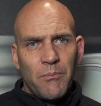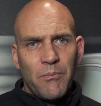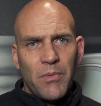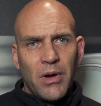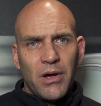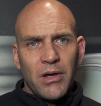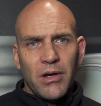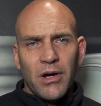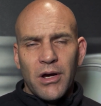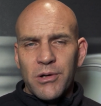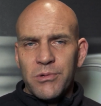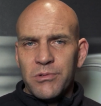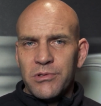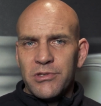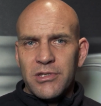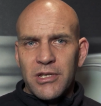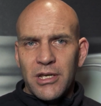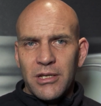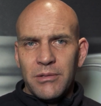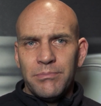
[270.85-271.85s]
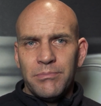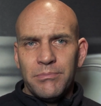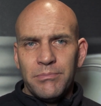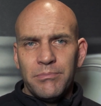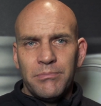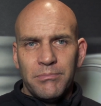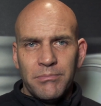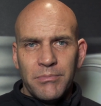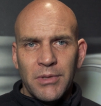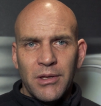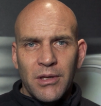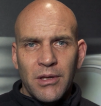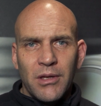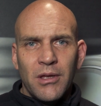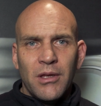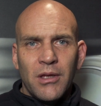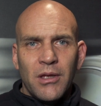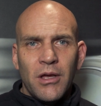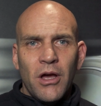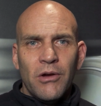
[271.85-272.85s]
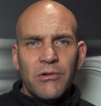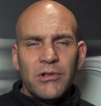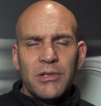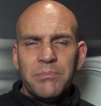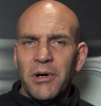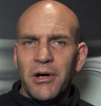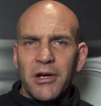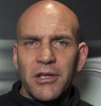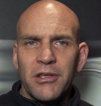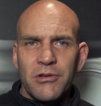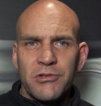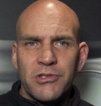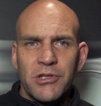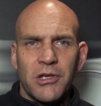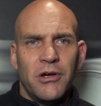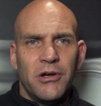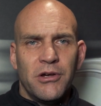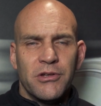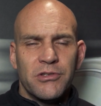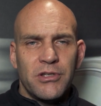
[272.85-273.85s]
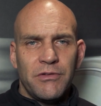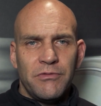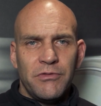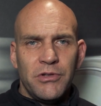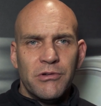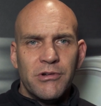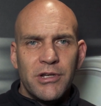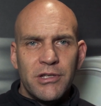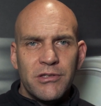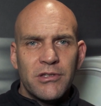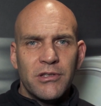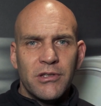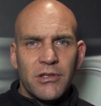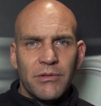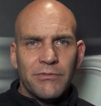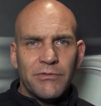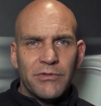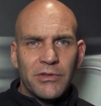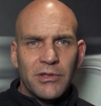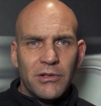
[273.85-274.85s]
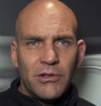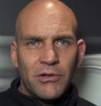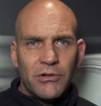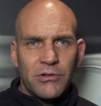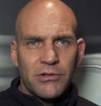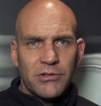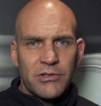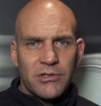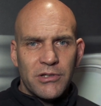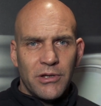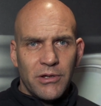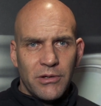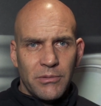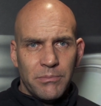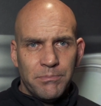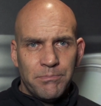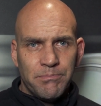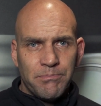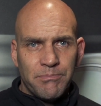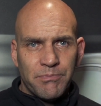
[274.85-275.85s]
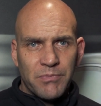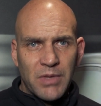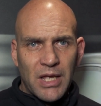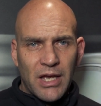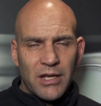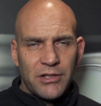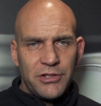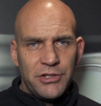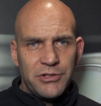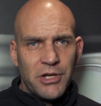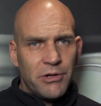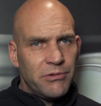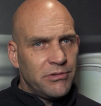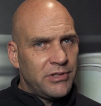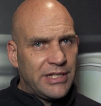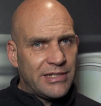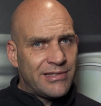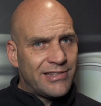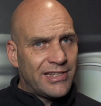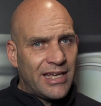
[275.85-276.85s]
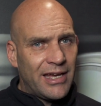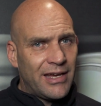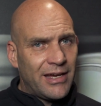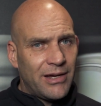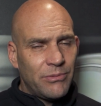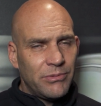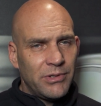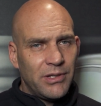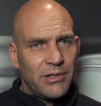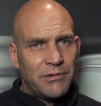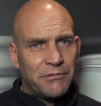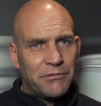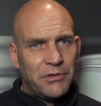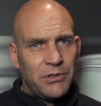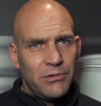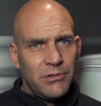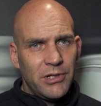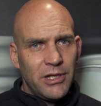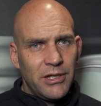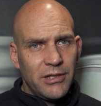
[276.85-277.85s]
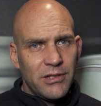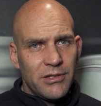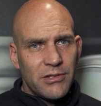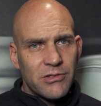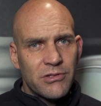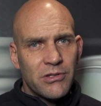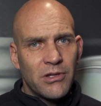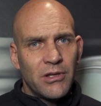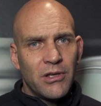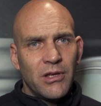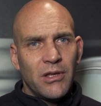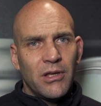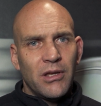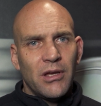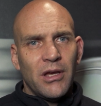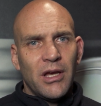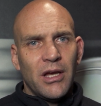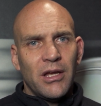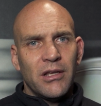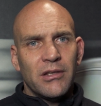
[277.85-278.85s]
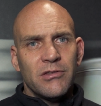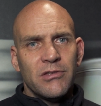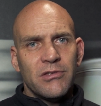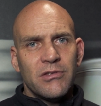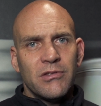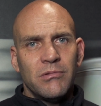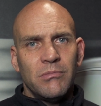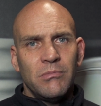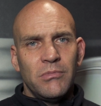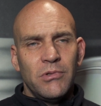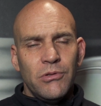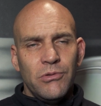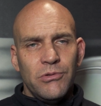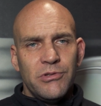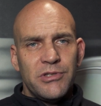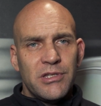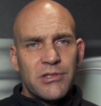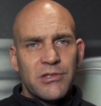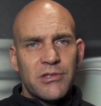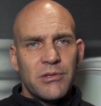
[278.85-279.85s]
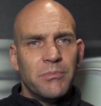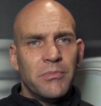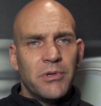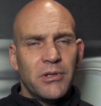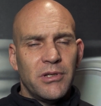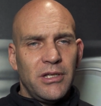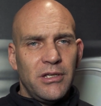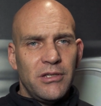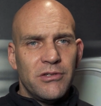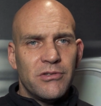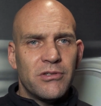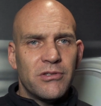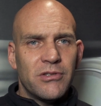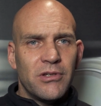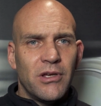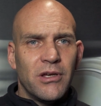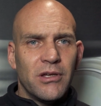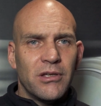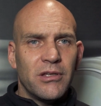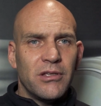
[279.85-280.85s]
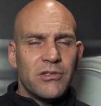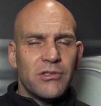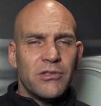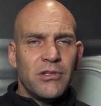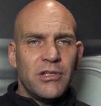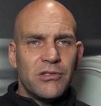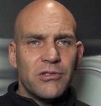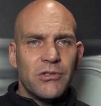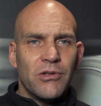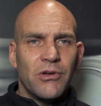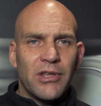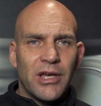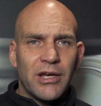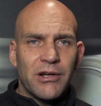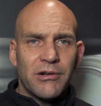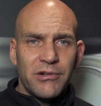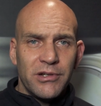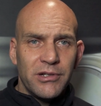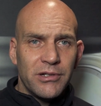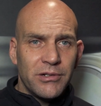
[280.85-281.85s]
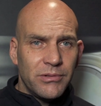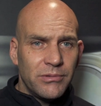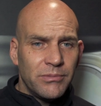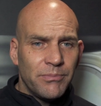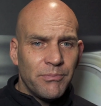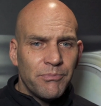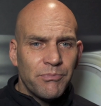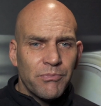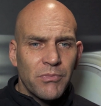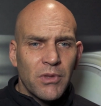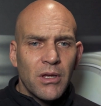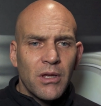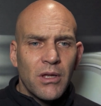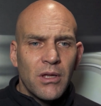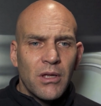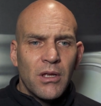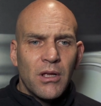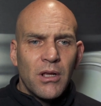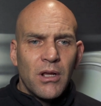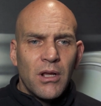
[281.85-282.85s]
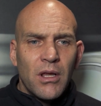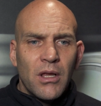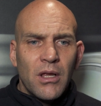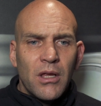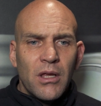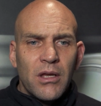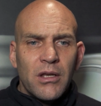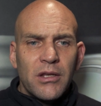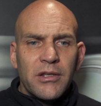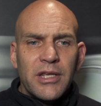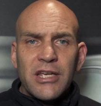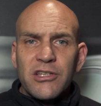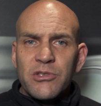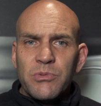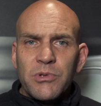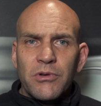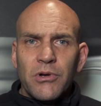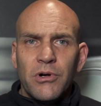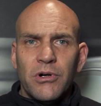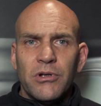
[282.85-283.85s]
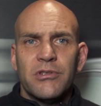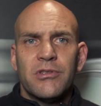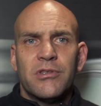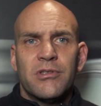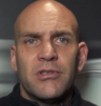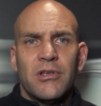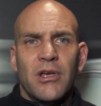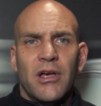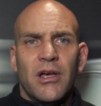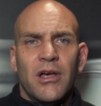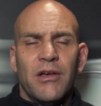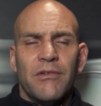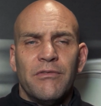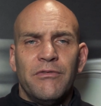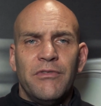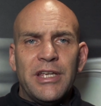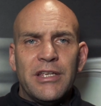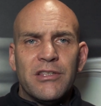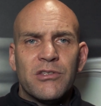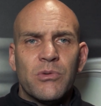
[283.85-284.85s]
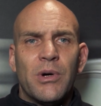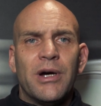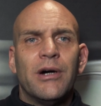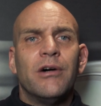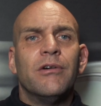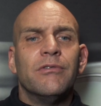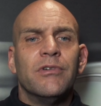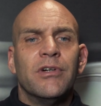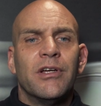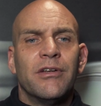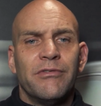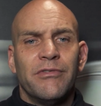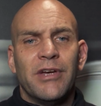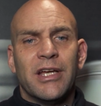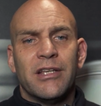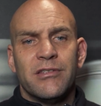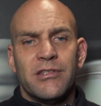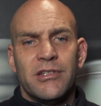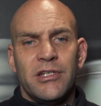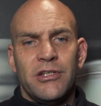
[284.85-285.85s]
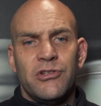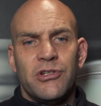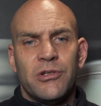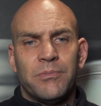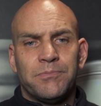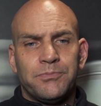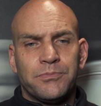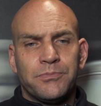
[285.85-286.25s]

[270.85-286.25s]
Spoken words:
I would say only buy those cars if you're into them for the long term and you don't need to get out within a few years, and losing some money is not that critical. Next we've got V12 Vantage.